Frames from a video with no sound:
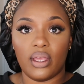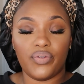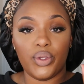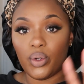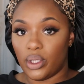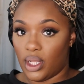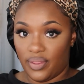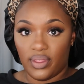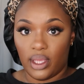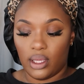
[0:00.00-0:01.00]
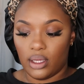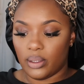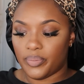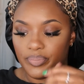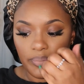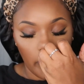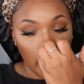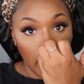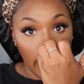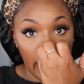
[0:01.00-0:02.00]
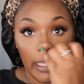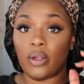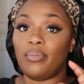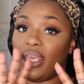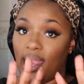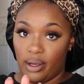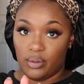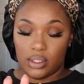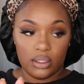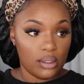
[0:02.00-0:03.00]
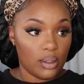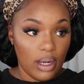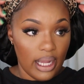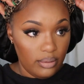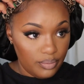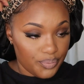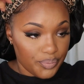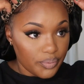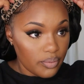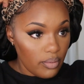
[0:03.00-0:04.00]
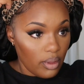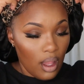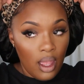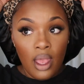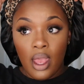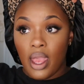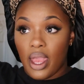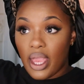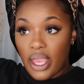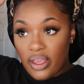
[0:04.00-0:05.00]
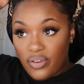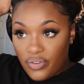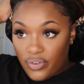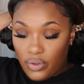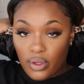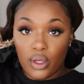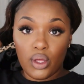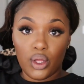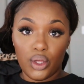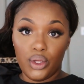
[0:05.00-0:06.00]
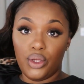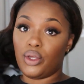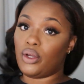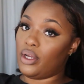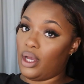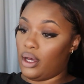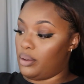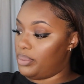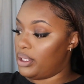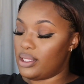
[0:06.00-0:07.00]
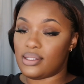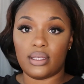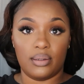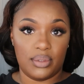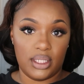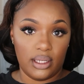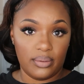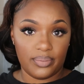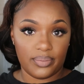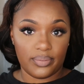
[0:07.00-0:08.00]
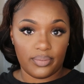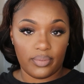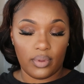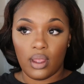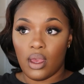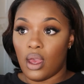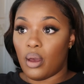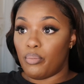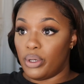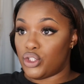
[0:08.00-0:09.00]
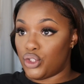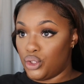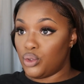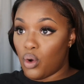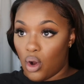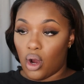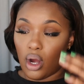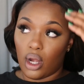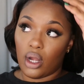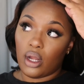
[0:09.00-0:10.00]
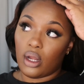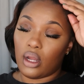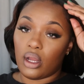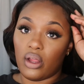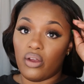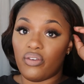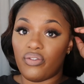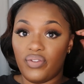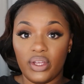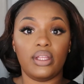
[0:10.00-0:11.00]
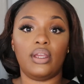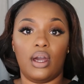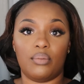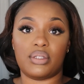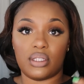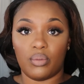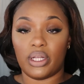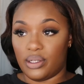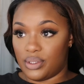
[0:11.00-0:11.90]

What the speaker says: if you're nothing, hear me out, okay? If your cup is empty, but you are filling up someone